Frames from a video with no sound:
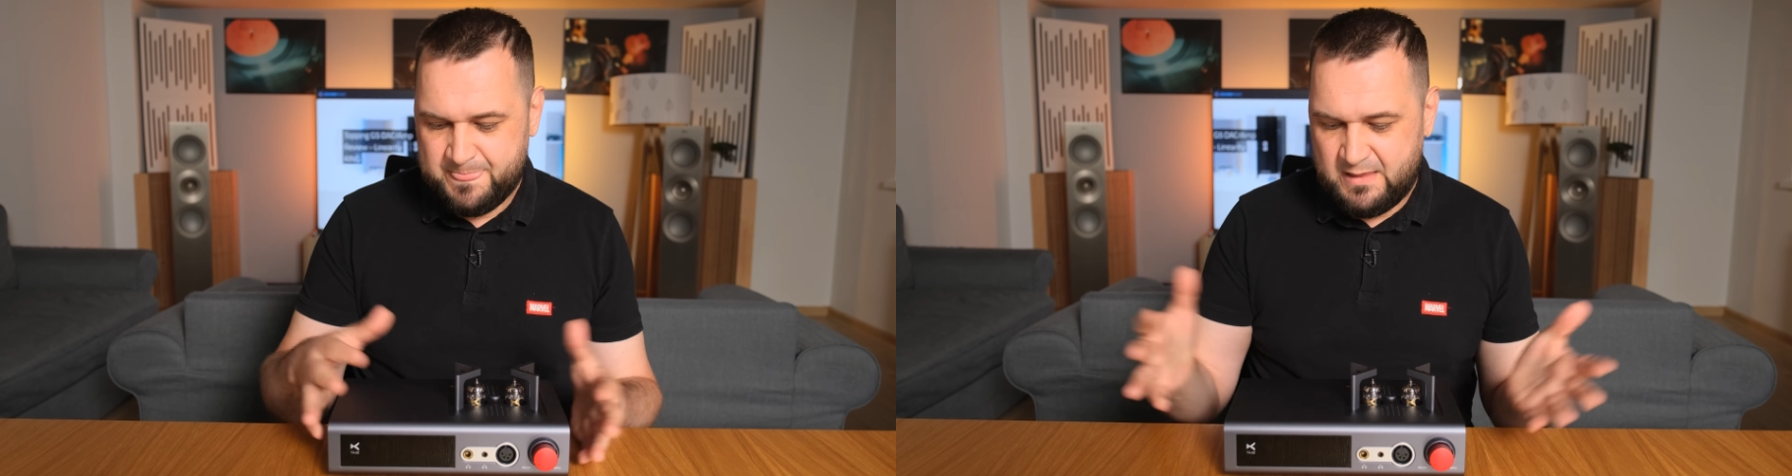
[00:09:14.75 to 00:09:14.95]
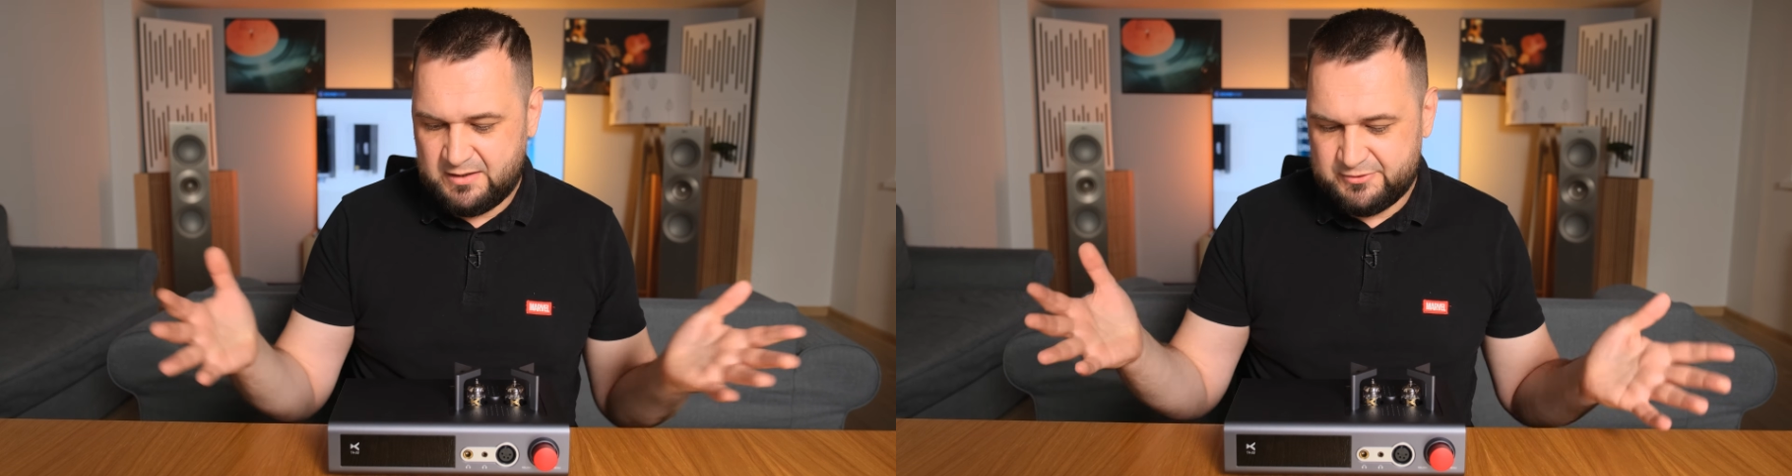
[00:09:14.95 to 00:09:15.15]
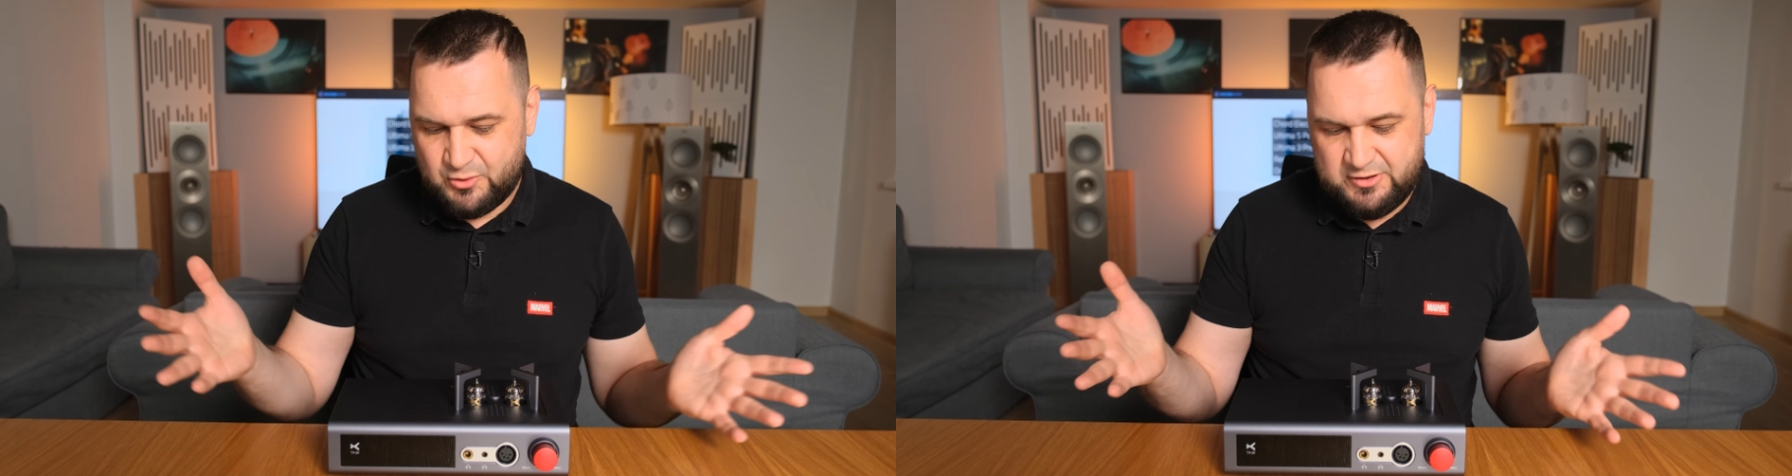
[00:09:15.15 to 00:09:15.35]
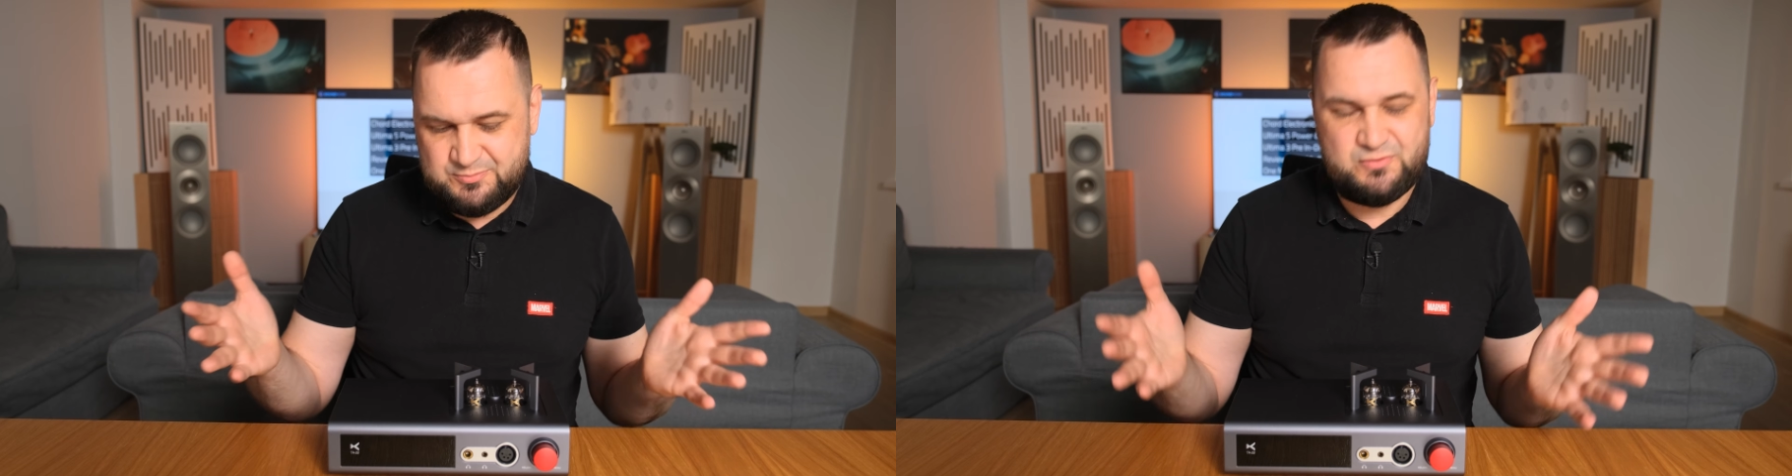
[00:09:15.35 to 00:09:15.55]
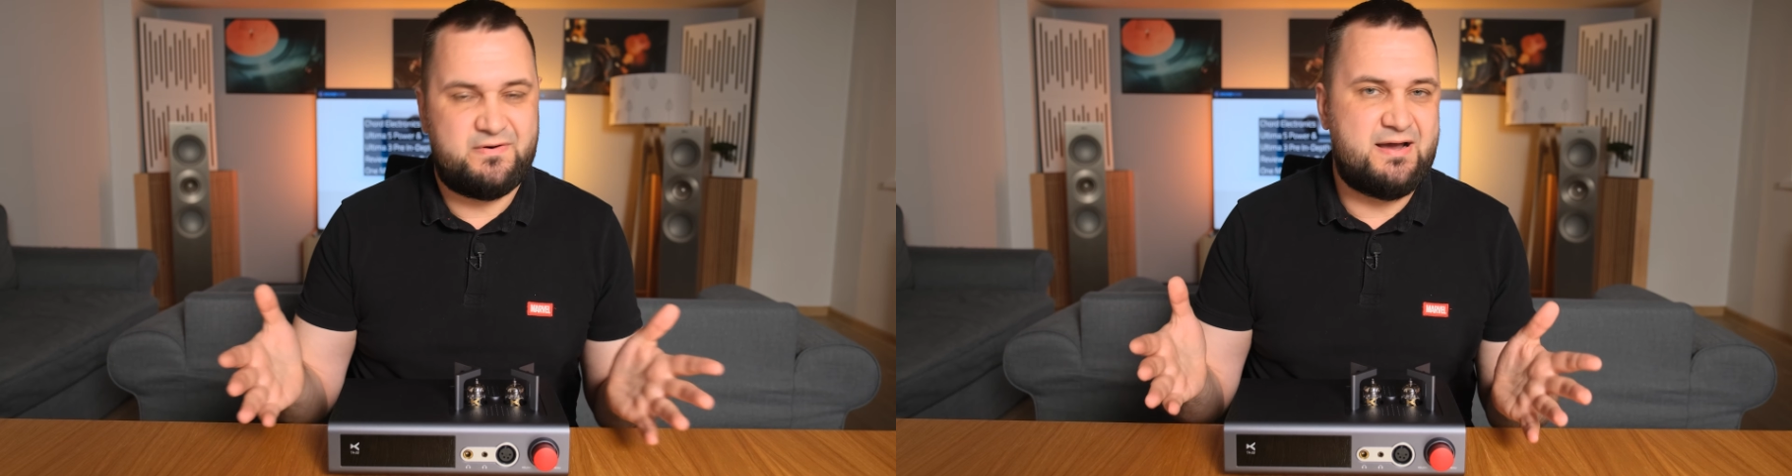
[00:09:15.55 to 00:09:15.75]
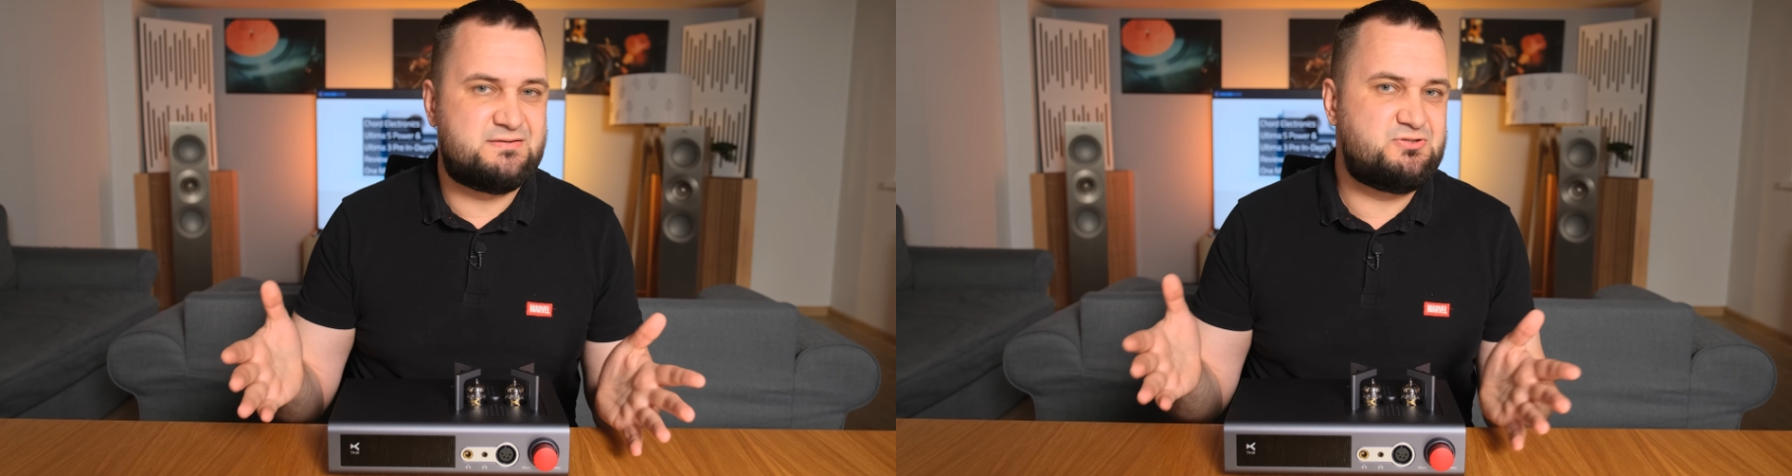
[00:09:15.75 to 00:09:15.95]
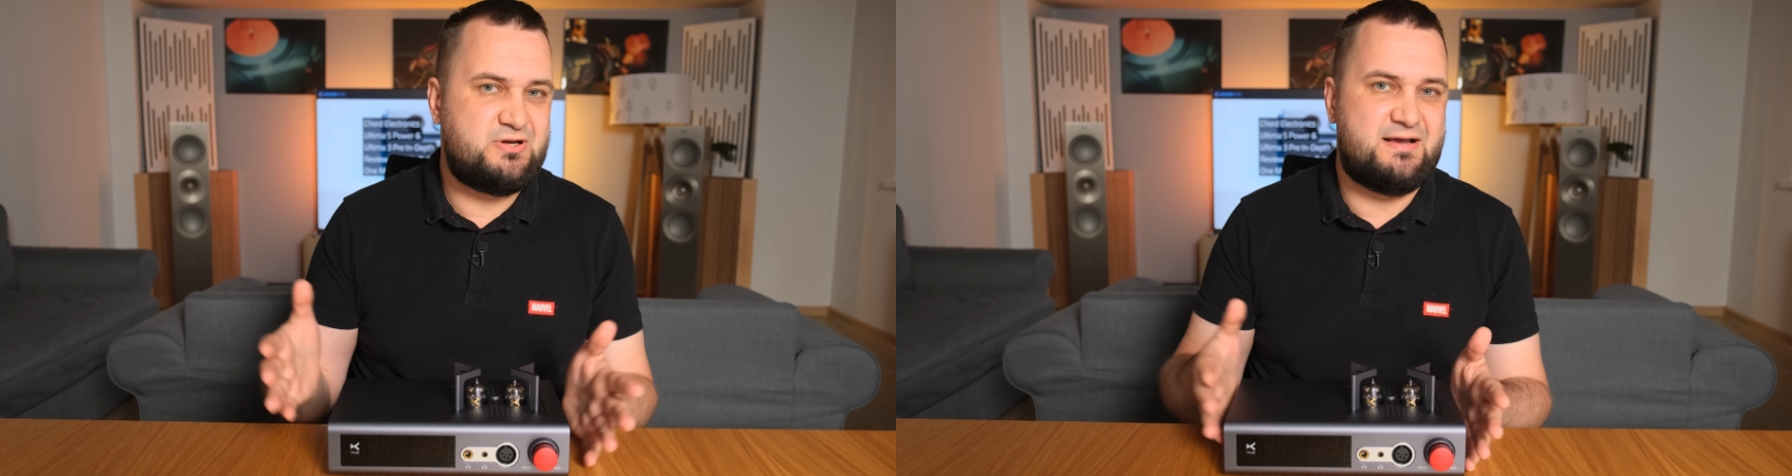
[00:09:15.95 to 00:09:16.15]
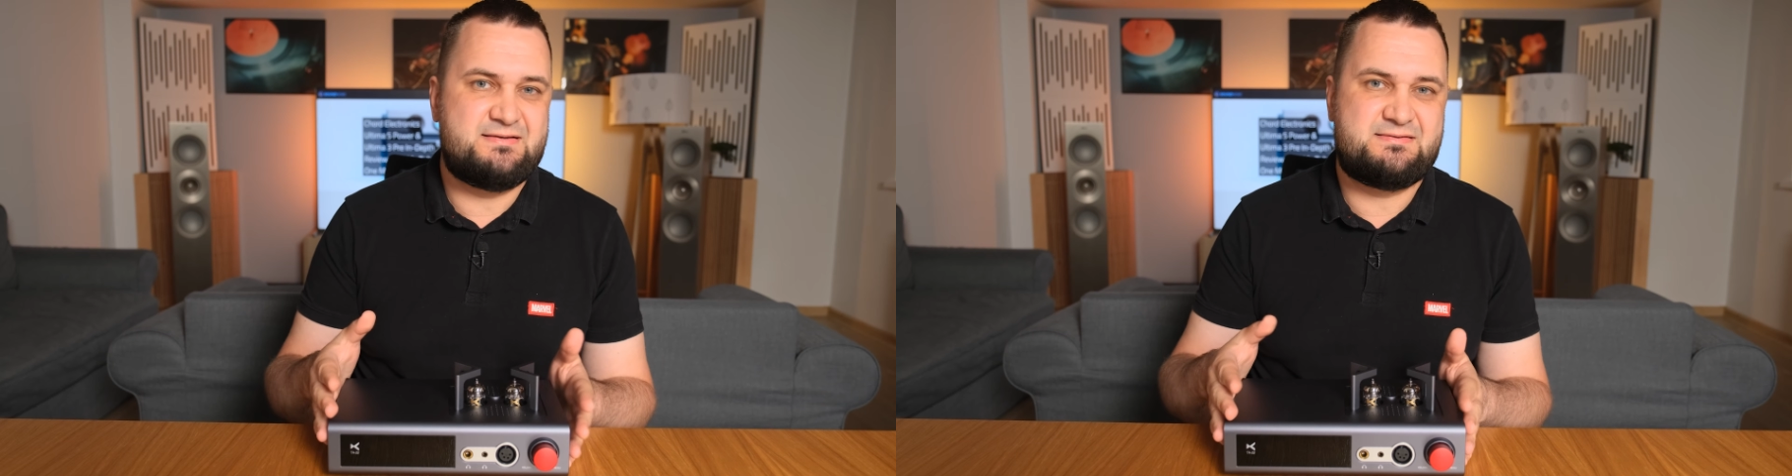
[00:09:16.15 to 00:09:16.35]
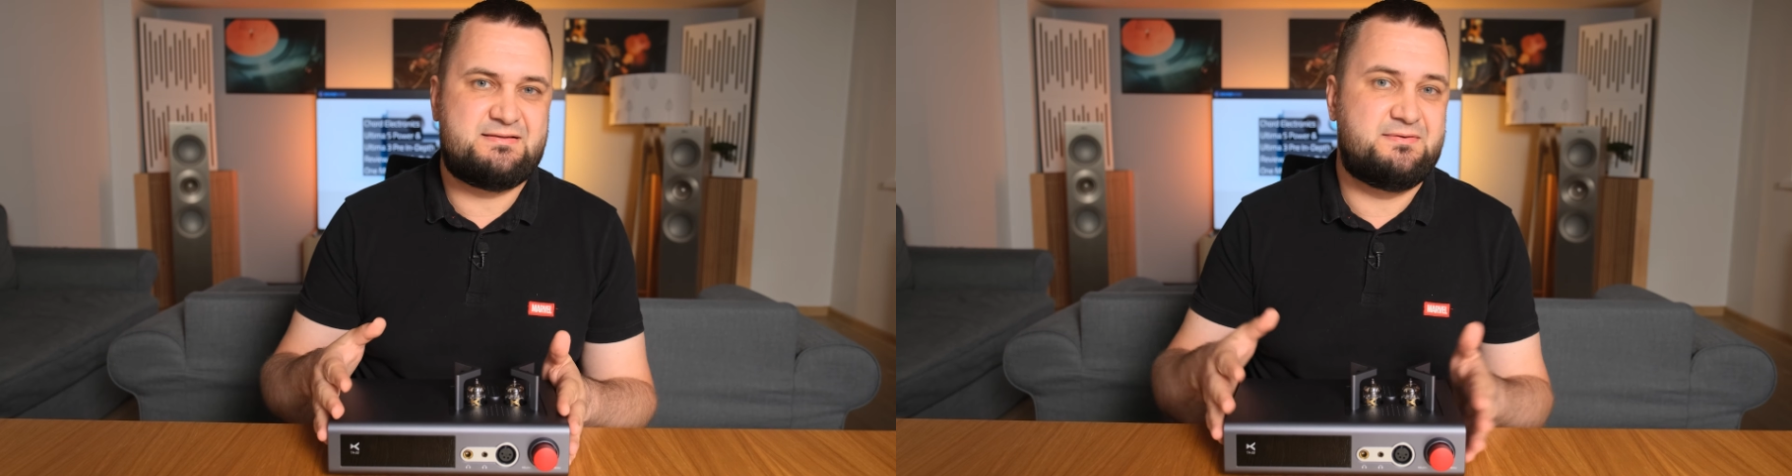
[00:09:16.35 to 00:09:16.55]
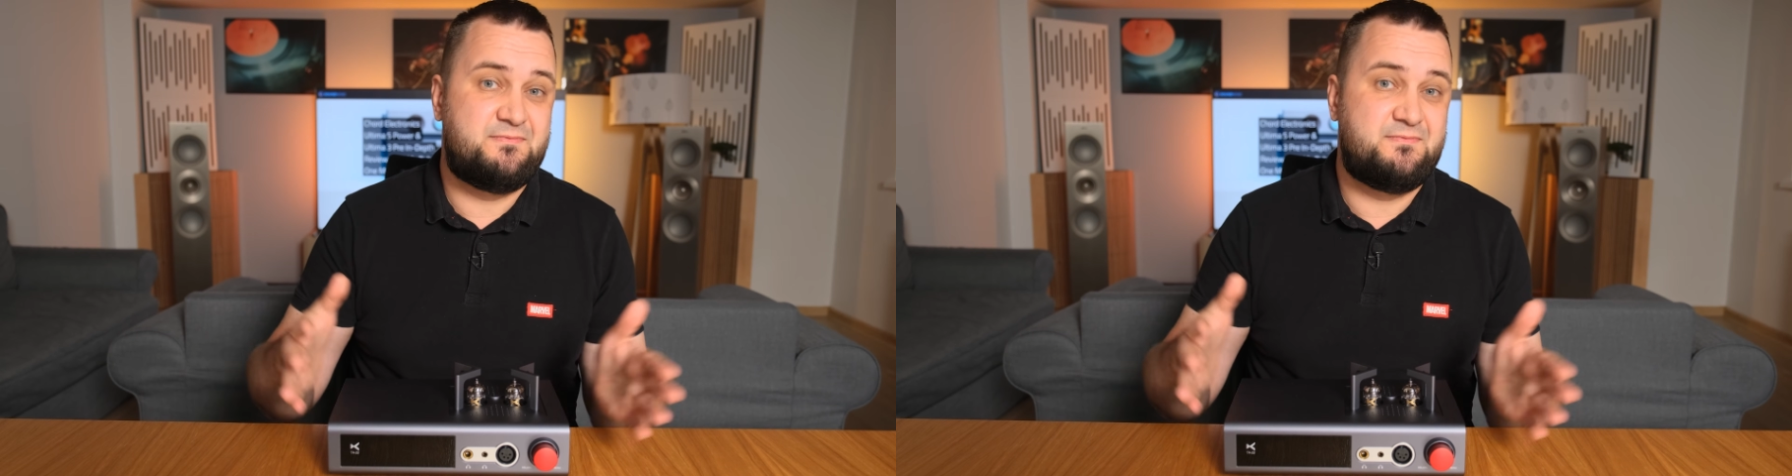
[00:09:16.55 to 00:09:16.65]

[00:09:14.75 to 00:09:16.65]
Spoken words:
And although it provides just